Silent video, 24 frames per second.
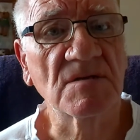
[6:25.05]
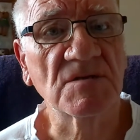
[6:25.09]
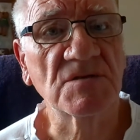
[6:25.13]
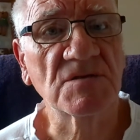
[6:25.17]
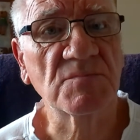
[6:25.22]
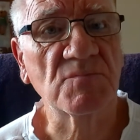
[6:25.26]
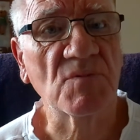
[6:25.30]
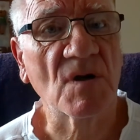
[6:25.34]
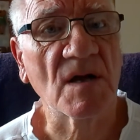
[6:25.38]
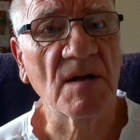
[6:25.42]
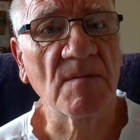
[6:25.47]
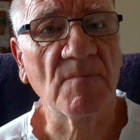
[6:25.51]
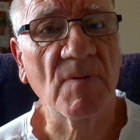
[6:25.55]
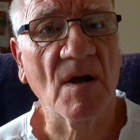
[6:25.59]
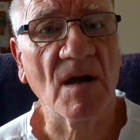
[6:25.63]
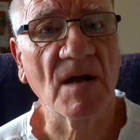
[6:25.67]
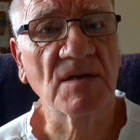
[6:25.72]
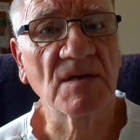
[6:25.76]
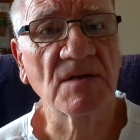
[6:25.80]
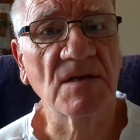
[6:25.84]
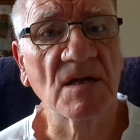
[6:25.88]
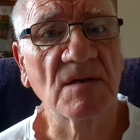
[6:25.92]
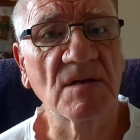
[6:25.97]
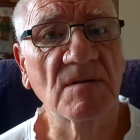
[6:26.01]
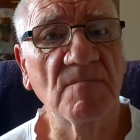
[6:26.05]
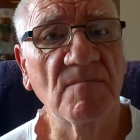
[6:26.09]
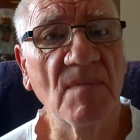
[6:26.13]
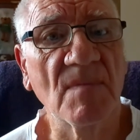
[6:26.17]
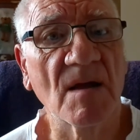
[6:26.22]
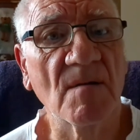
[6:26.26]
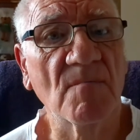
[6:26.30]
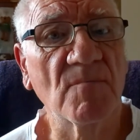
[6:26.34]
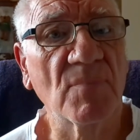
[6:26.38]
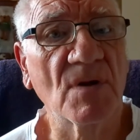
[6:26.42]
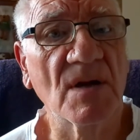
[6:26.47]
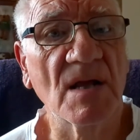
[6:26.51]
spray painted
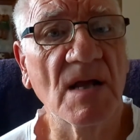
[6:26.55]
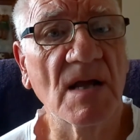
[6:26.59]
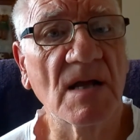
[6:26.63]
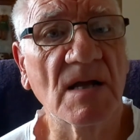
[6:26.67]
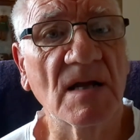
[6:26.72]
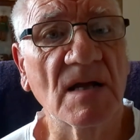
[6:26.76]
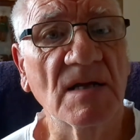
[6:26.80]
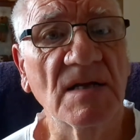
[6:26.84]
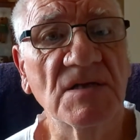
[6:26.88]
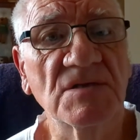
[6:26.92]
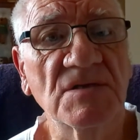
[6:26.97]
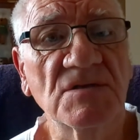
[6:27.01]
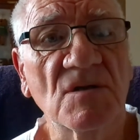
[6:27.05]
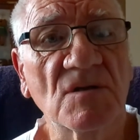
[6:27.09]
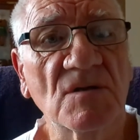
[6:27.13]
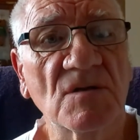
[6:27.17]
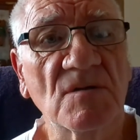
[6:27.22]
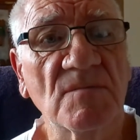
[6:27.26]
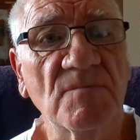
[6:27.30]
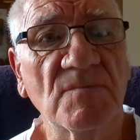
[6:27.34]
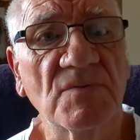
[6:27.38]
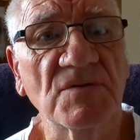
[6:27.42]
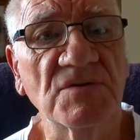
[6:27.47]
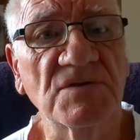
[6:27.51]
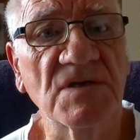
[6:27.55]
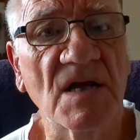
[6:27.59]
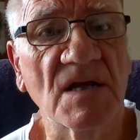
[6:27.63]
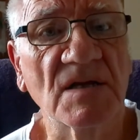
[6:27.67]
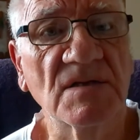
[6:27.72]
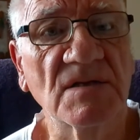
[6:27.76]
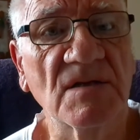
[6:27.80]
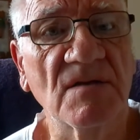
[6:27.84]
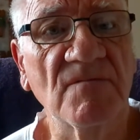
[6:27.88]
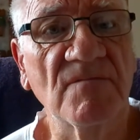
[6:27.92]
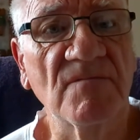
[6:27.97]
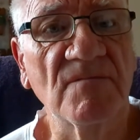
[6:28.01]
matte black, and it's got a
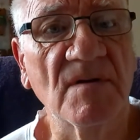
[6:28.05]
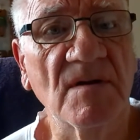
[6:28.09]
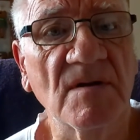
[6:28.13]
protective